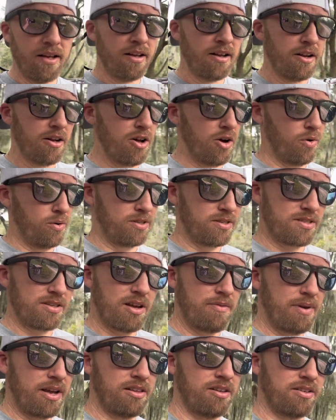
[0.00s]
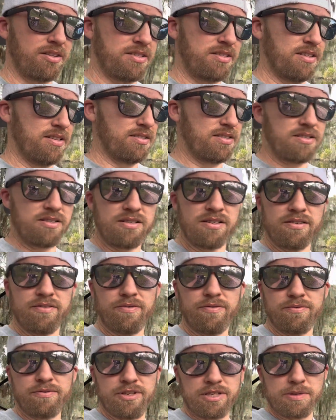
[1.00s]
No, it does not make a lot of sense
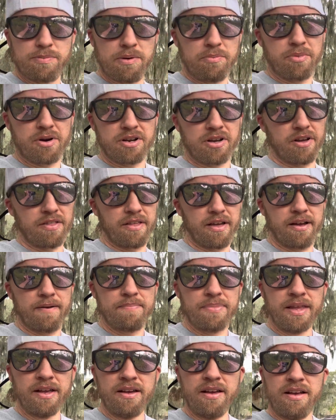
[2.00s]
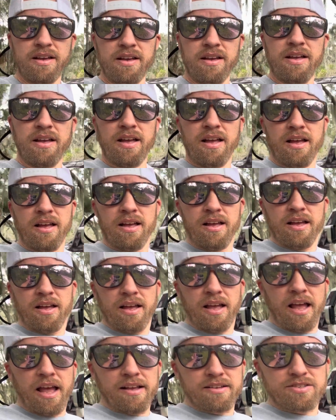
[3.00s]
to spend money on that.
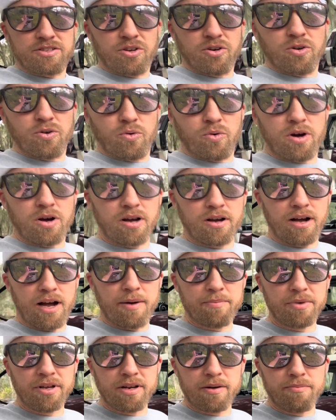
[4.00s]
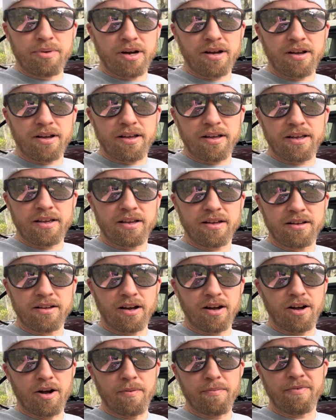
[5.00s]
So I'm going to buy,
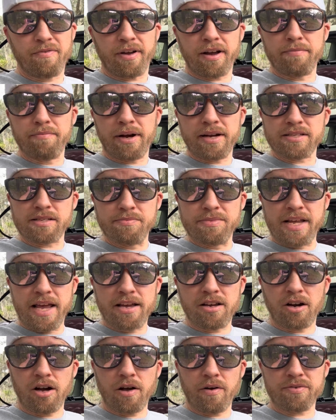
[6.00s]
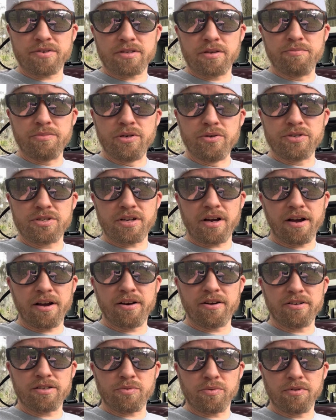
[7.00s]
if I can buy some takeoffs, some used
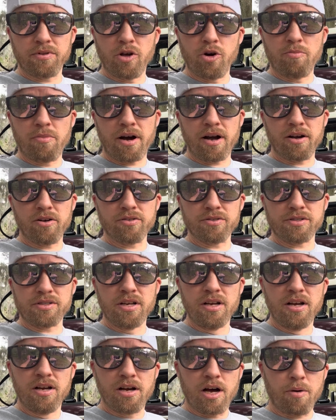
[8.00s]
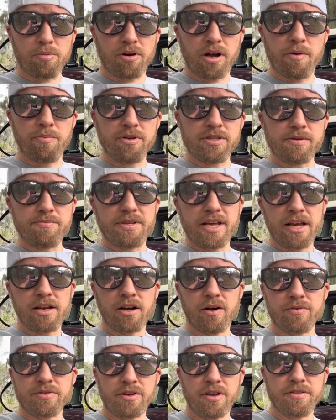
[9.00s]
tires with low miles, I'll probably put some
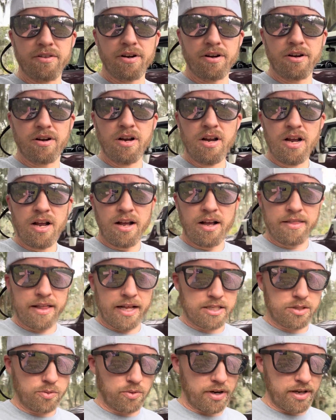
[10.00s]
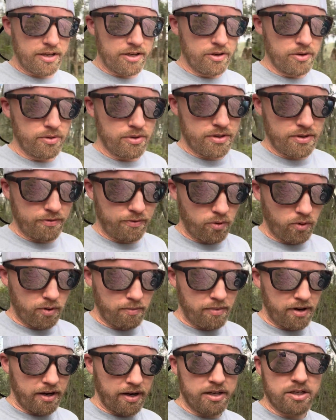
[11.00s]
takeoffs on there. That's what I used for
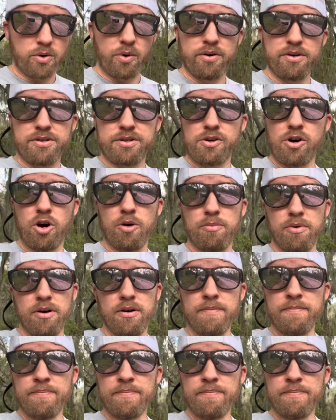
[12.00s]
my Toyota Tacoma.